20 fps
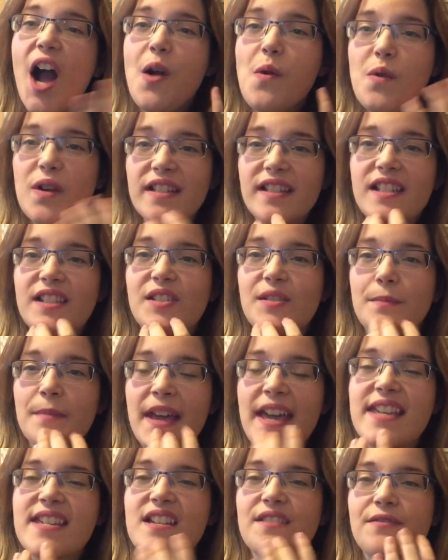wanted to
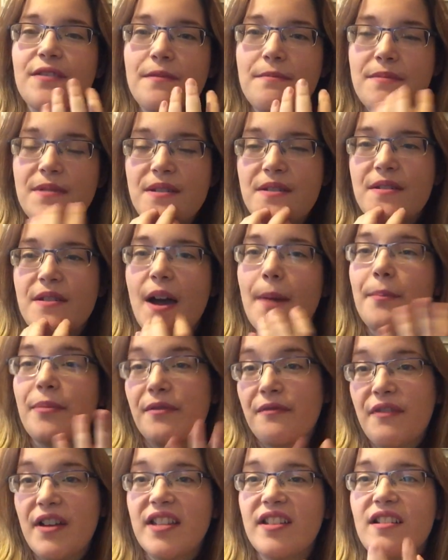make a
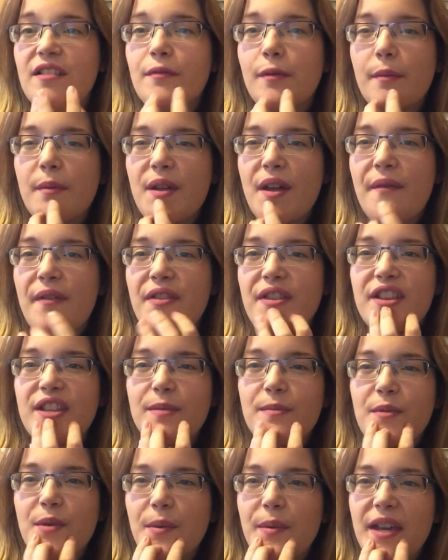professional review about
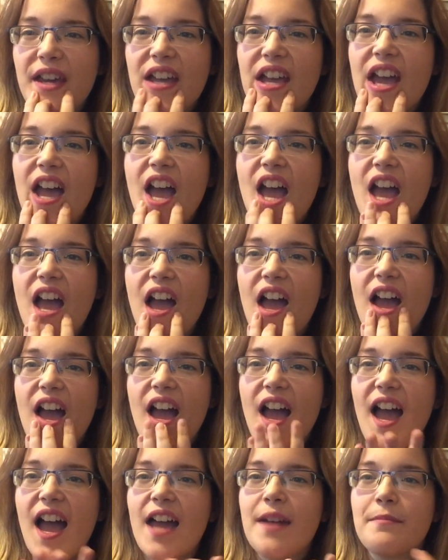this movie,
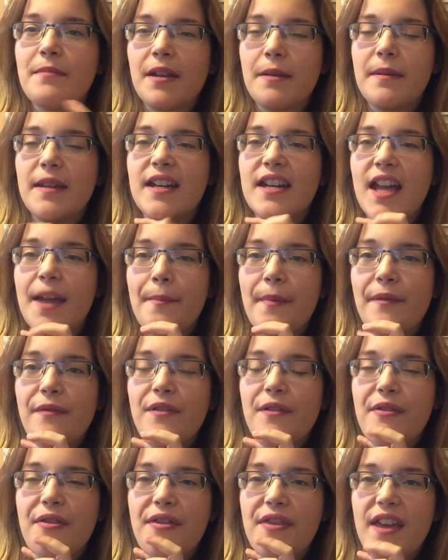and maybe name a
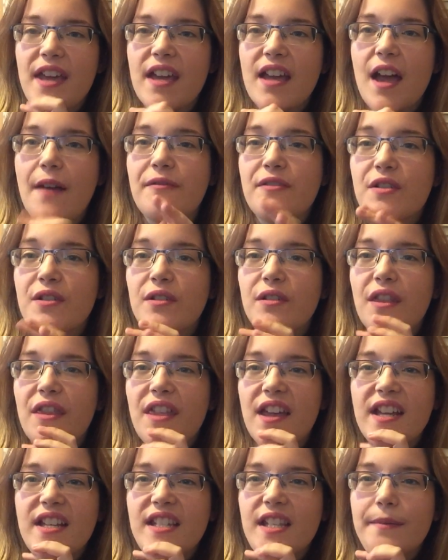few good
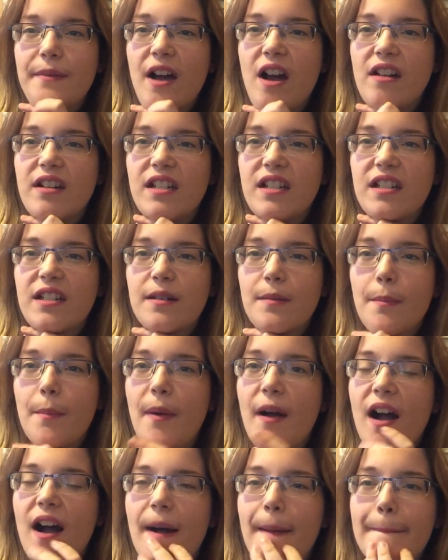things about it,
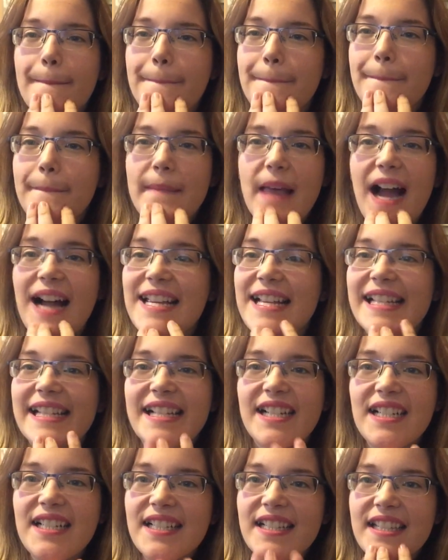but I just
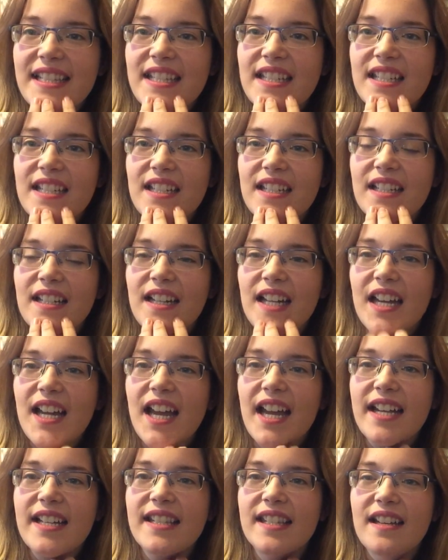can't.
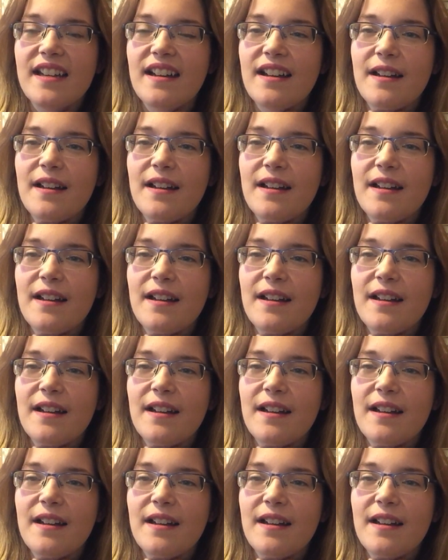It's